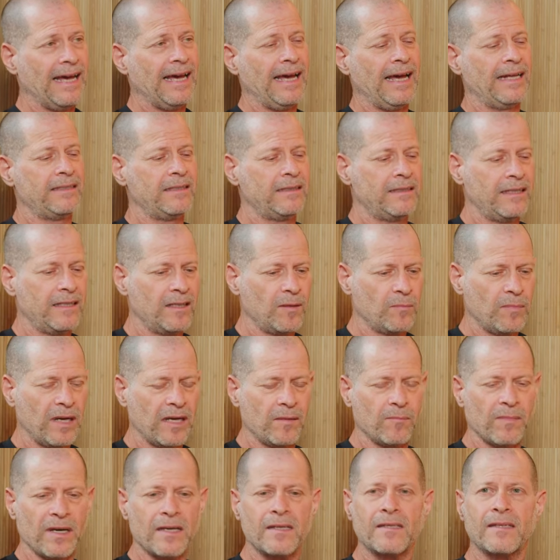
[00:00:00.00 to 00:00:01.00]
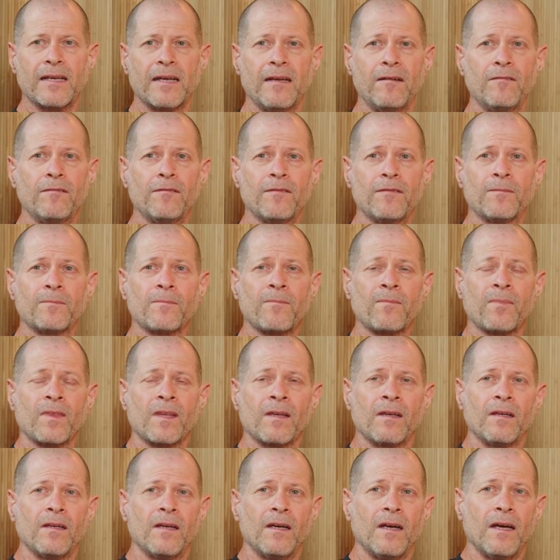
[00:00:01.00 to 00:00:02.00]
editing by myself.
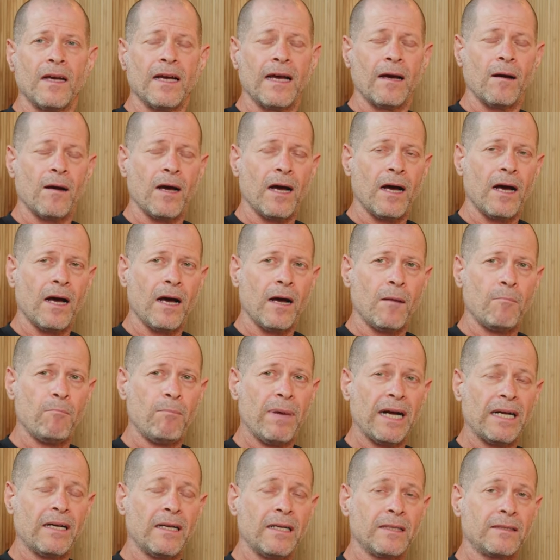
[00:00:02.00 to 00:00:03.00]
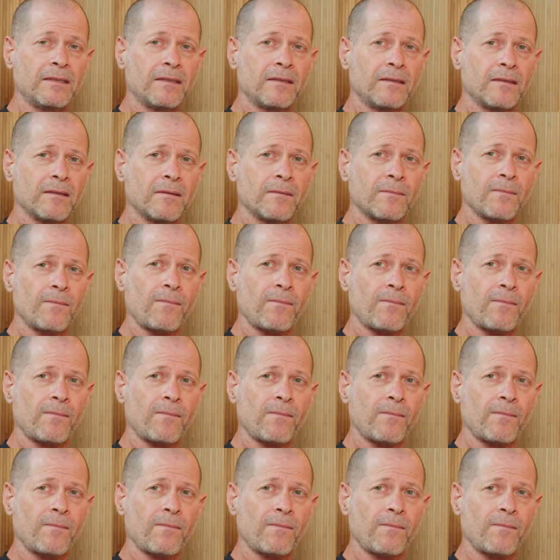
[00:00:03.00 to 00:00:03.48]
Uh, but